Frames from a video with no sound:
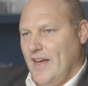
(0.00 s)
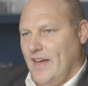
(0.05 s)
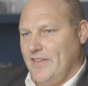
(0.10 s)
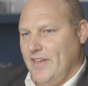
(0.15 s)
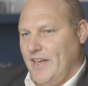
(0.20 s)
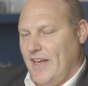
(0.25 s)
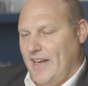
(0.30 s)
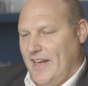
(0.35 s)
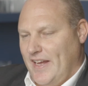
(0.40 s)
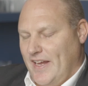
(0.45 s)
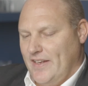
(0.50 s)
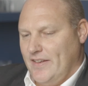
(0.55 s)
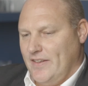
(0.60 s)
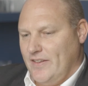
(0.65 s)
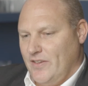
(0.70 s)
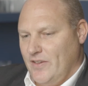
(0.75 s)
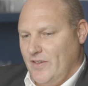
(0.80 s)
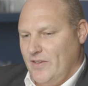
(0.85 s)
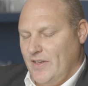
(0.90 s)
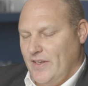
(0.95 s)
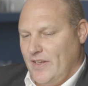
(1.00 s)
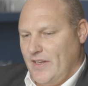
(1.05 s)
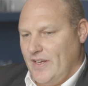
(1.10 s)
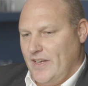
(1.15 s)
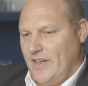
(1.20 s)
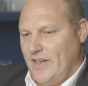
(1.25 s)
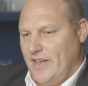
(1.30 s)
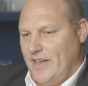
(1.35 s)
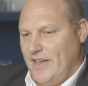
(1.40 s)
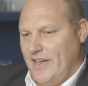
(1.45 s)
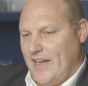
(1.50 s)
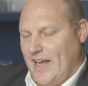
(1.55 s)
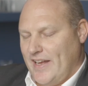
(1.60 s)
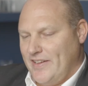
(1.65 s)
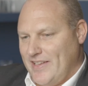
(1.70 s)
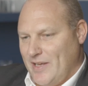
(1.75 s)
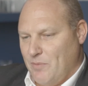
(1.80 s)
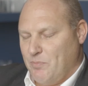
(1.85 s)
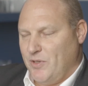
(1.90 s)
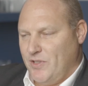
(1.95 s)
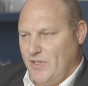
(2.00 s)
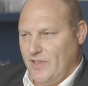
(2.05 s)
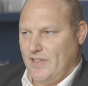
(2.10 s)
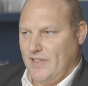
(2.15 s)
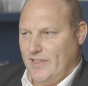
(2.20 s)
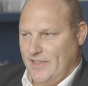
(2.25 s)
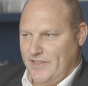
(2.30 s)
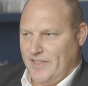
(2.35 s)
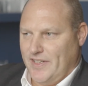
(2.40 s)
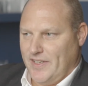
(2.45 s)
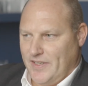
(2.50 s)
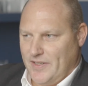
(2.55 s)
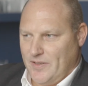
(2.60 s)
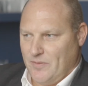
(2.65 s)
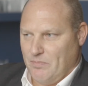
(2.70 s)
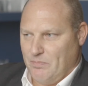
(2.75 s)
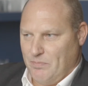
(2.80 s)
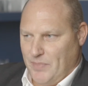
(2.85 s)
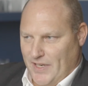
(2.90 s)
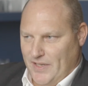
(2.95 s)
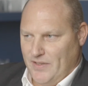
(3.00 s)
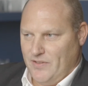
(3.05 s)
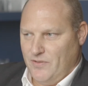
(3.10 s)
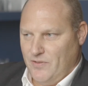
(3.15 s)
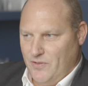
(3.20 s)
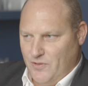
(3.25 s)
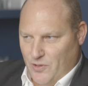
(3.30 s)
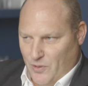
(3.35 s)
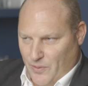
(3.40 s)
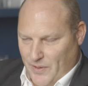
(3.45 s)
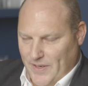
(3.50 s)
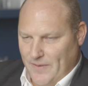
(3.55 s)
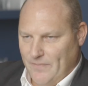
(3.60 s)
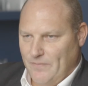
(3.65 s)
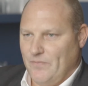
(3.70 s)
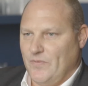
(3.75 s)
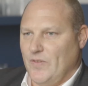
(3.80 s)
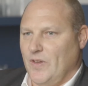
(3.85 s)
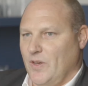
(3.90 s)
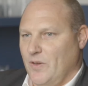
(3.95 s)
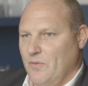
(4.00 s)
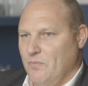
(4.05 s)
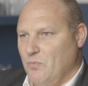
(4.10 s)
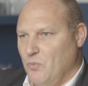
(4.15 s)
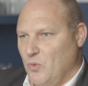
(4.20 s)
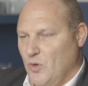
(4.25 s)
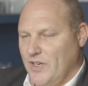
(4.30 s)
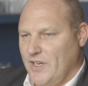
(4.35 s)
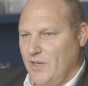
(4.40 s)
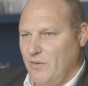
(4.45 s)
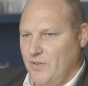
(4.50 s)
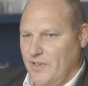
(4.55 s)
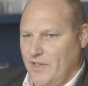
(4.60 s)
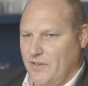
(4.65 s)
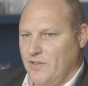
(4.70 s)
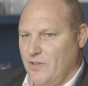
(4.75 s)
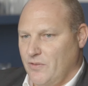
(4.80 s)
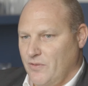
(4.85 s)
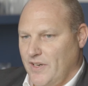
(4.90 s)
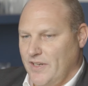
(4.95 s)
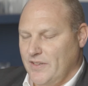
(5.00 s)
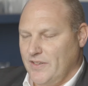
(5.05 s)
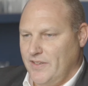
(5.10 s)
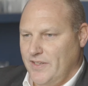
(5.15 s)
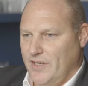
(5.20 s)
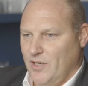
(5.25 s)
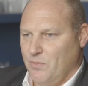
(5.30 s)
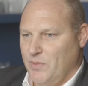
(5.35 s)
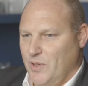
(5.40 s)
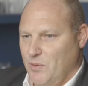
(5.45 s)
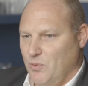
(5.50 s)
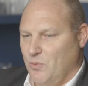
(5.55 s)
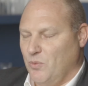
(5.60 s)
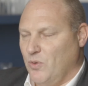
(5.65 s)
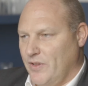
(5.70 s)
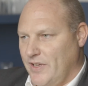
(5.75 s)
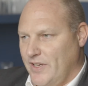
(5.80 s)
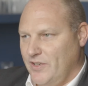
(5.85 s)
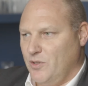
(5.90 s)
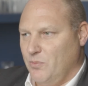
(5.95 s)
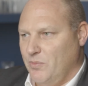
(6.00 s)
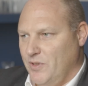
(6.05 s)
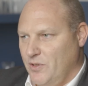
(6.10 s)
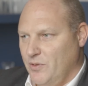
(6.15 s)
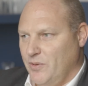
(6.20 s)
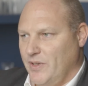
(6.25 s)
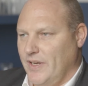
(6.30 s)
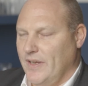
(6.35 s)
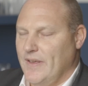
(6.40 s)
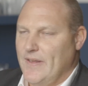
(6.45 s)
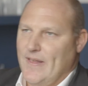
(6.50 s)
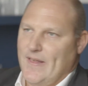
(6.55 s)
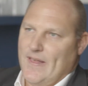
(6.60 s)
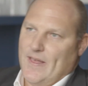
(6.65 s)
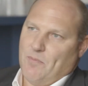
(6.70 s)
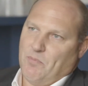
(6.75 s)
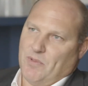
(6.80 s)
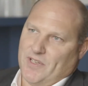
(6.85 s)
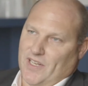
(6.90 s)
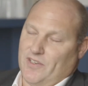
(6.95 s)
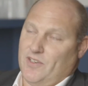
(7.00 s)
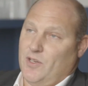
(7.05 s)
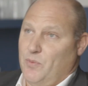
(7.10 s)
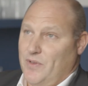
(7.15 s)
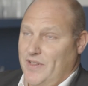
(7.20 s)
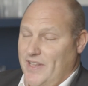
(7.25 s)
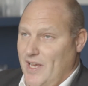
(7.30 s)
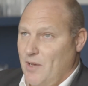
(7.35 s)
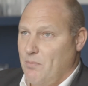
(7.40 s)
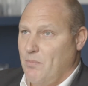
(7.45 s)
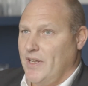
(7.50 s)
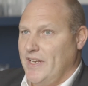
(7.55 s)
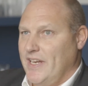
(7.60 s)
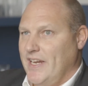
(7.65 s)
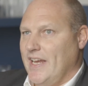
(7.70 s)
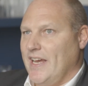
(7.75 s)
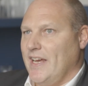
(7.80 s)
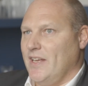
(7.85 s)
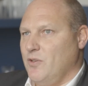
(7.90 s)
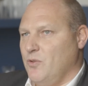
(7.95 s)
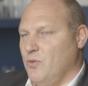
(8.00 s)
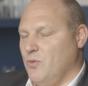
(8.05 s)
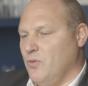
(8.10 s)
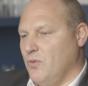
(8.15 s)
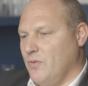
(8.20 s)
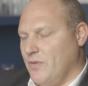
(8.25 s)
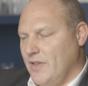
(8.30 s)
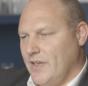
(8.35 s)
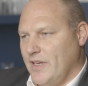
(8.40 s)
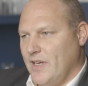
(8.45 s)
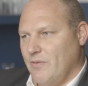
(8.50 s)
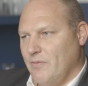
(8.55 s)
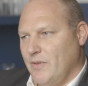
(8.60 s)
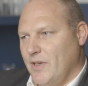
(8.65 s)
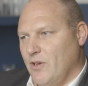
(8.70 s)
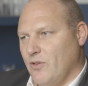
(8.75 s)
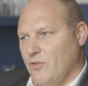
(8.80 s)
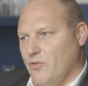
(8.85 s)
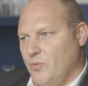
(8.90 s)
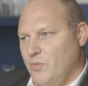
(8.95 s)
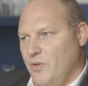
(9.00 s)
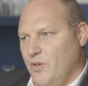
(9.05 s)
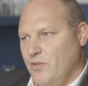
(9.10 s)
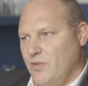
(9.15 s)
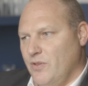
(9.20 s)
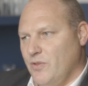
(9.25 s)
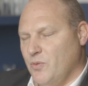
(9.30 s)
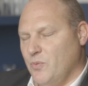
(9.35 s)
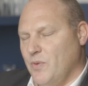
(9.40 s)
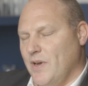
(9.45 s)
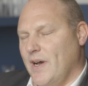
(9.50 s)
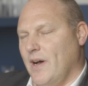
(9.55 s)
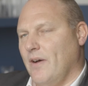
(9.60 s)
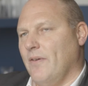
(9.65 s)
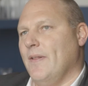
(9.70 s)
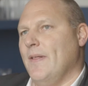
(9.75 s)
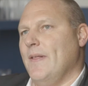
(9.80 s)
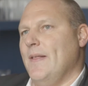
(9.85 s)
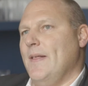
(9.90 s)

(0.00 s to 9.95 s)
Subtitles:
I think, again, it has that paternalistic piece to it. You know, what gives us the right to tell people what they should be doing, potentially with their money and or the company contribution as well.